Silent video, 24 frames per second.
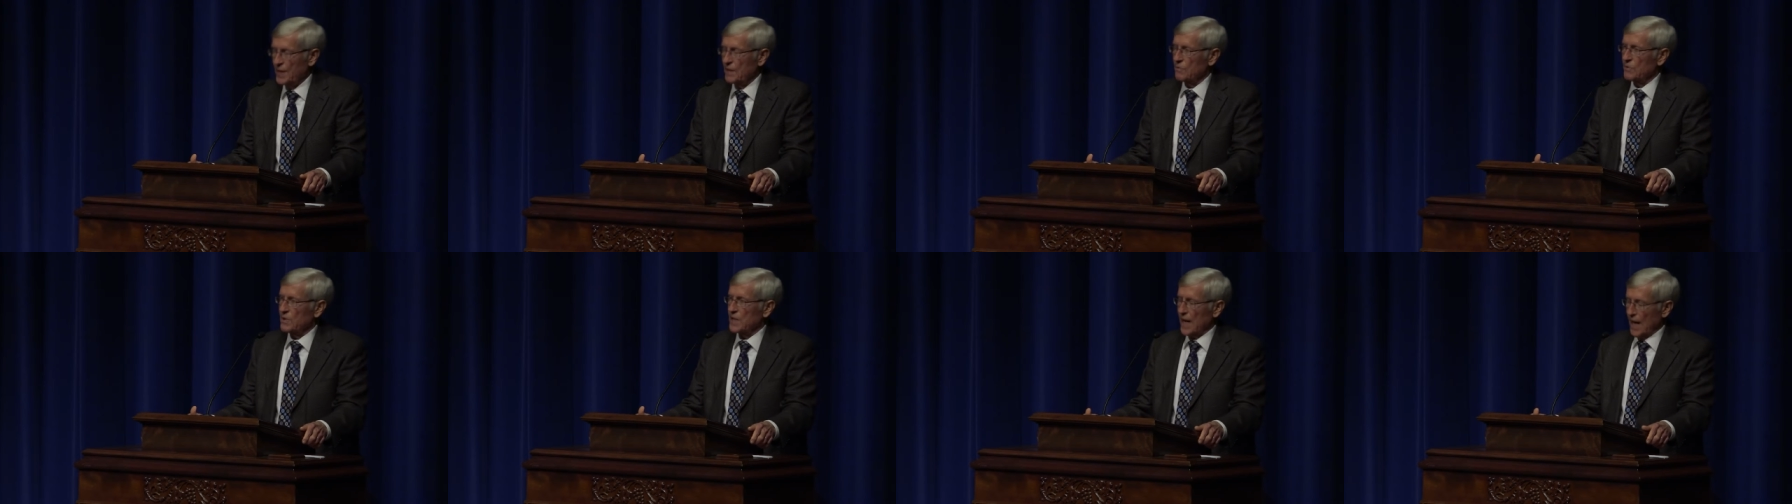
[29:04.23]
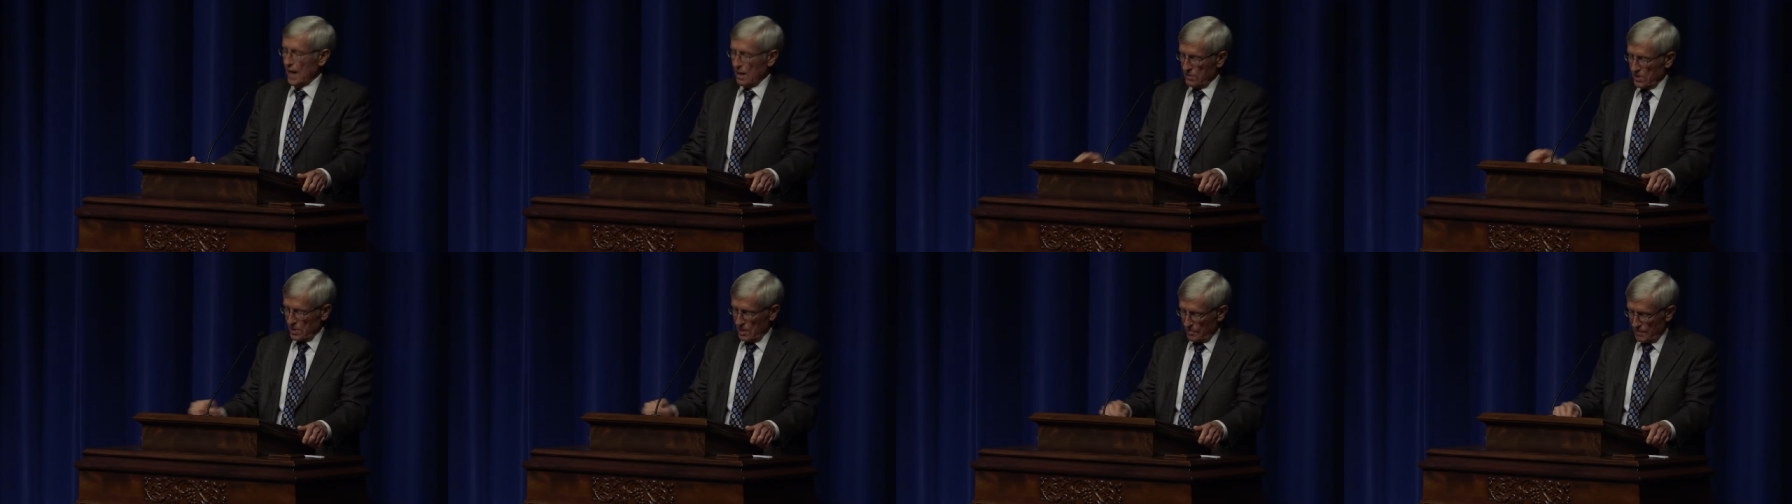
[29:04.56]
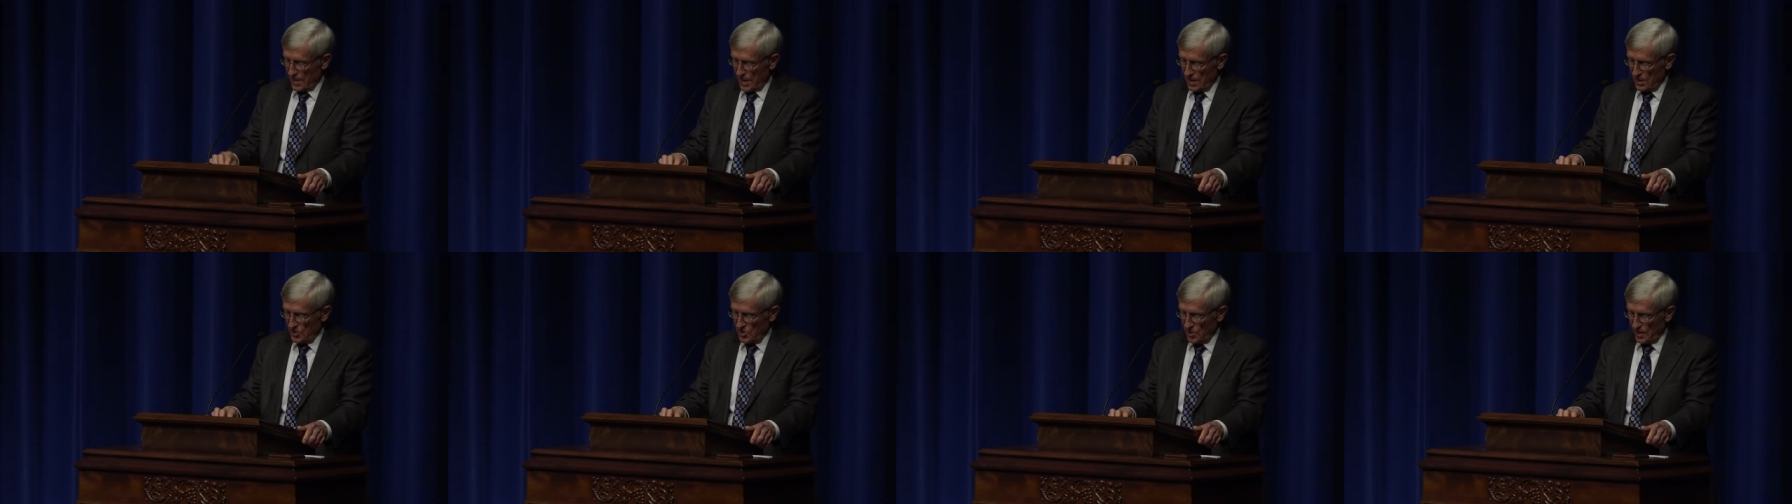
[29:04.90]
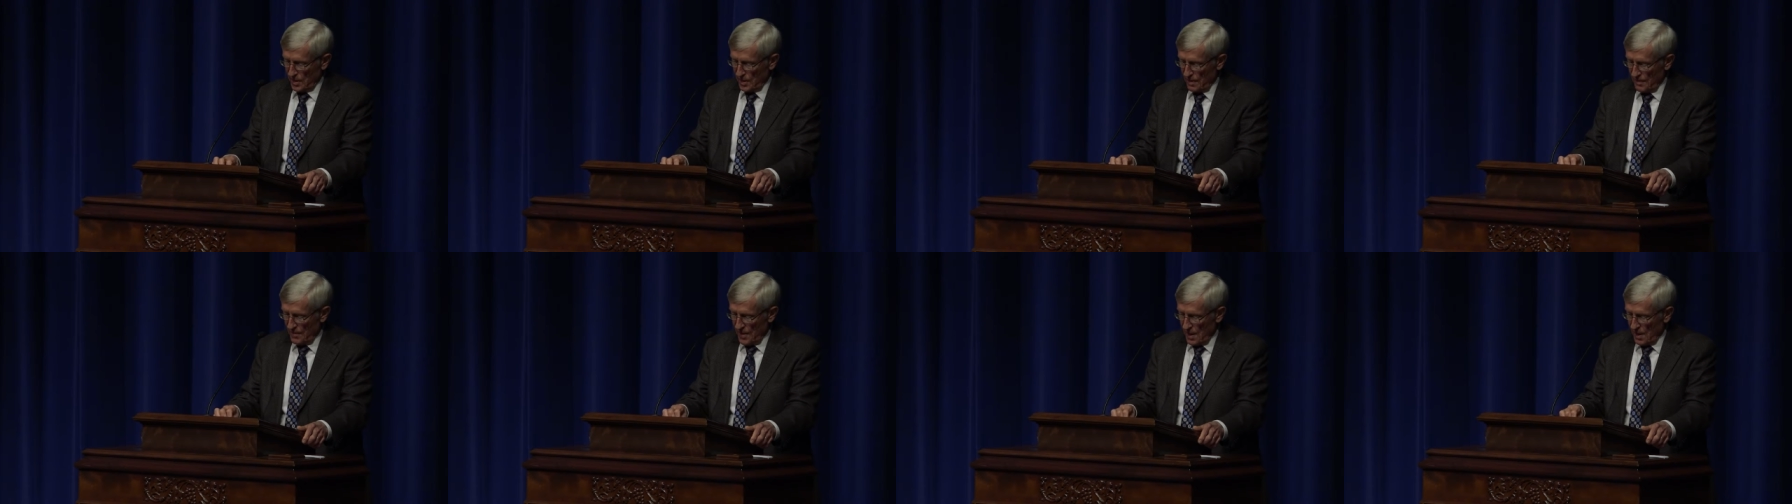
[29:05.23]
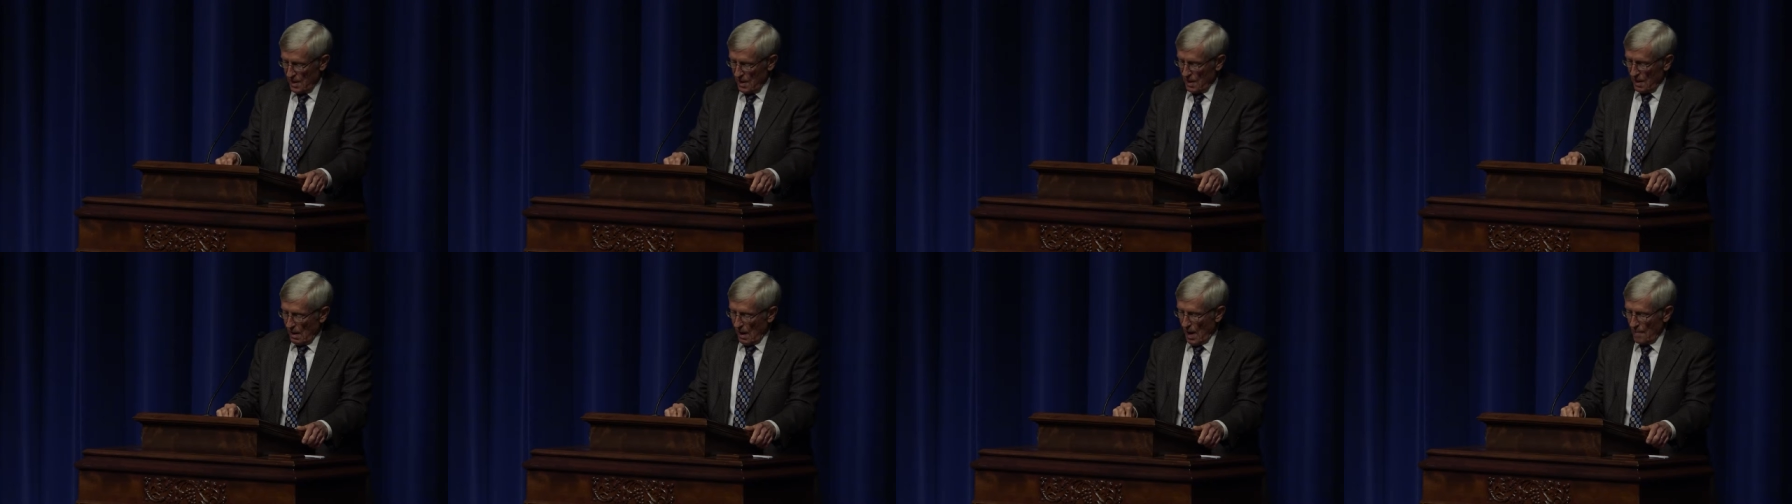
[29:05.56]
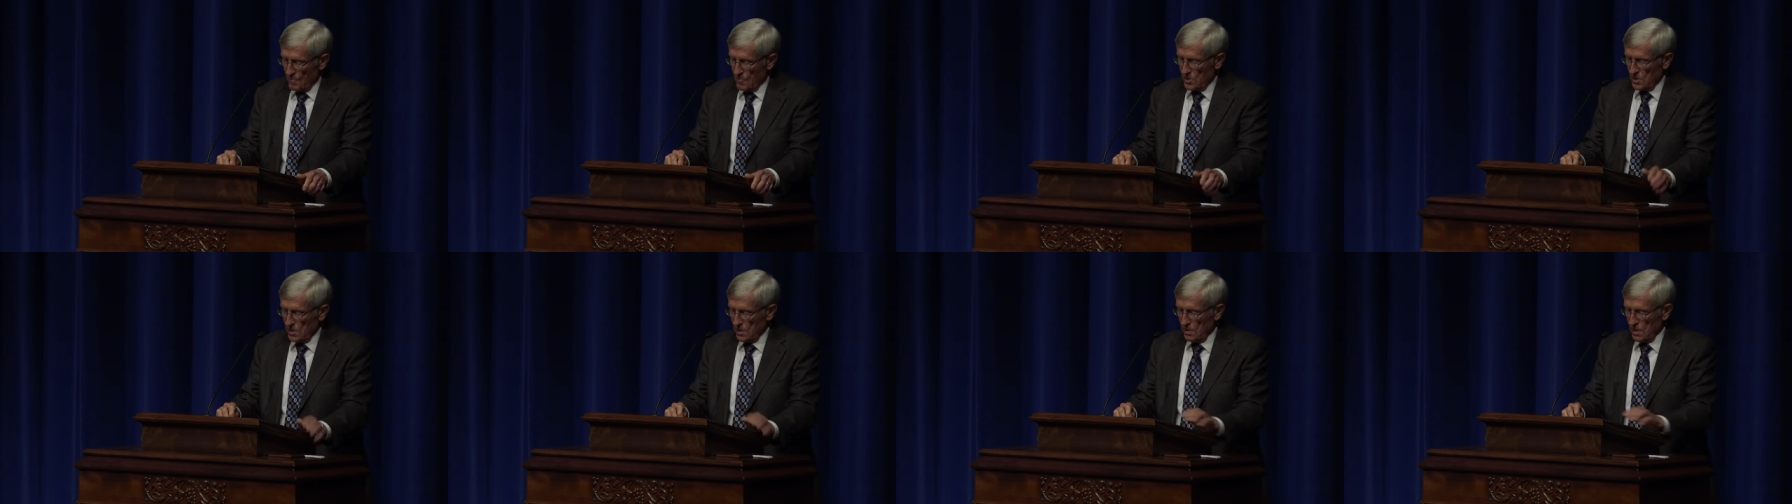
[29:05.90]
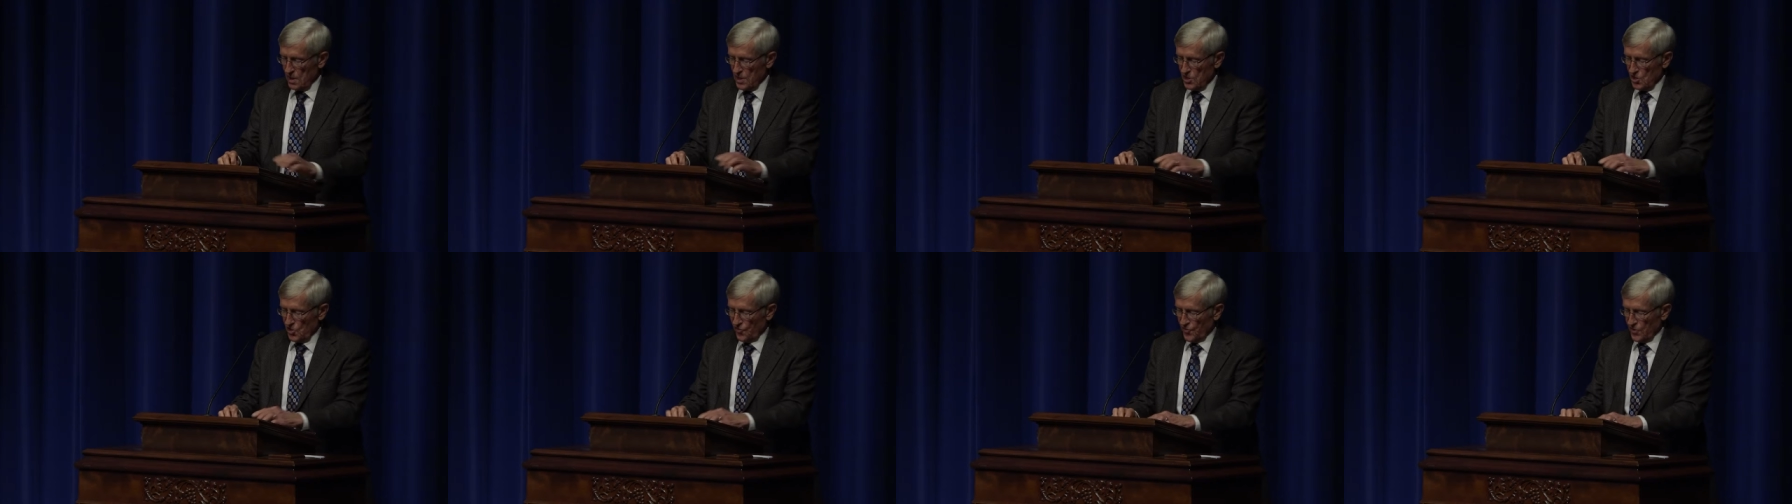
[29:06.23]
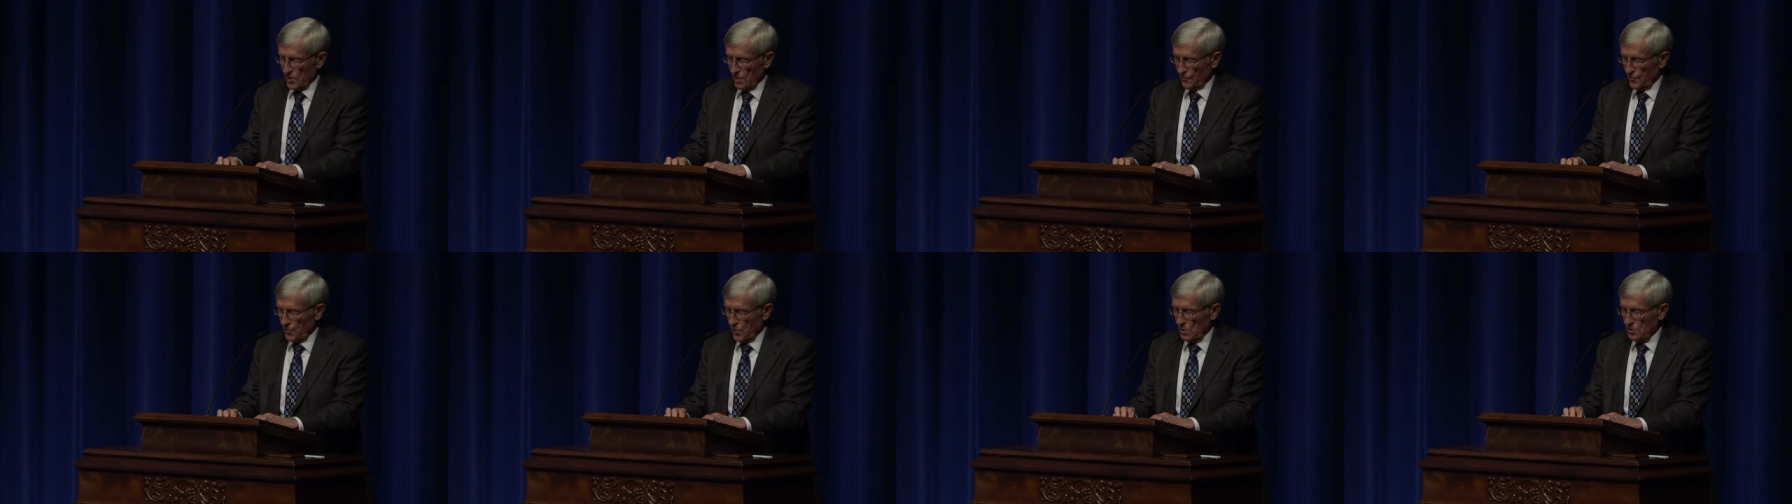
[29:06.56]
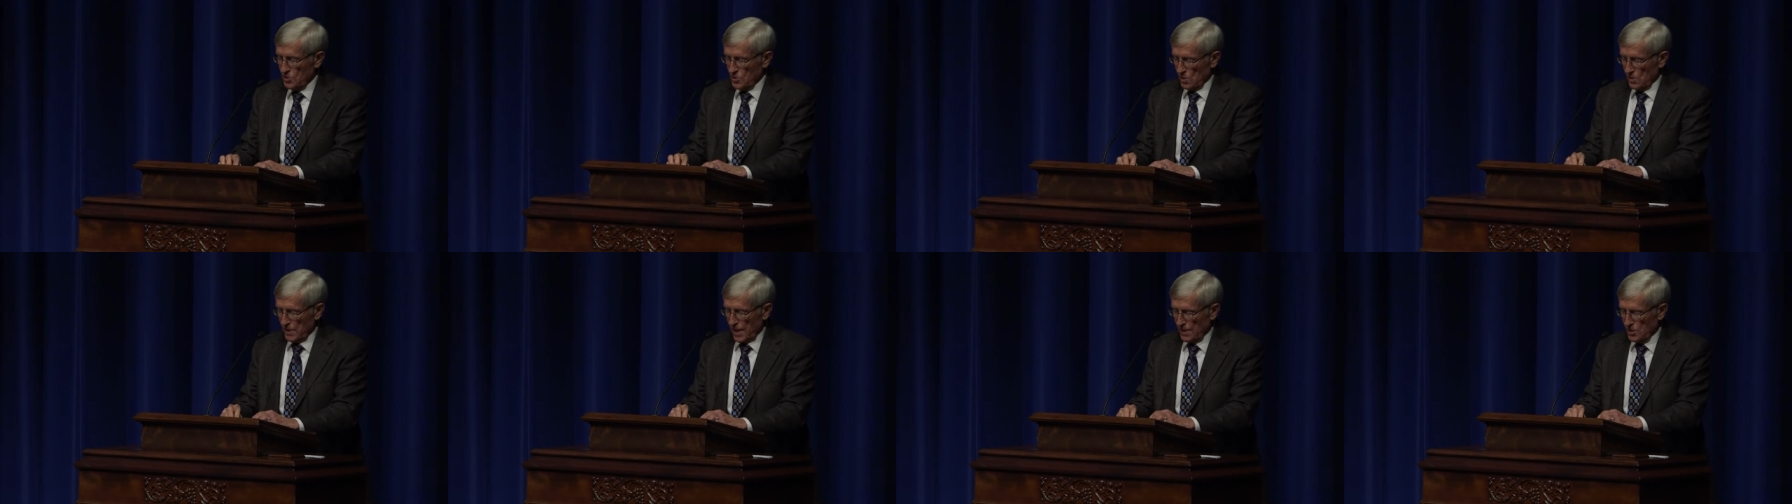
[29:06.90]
without diminishing opportunities for the future.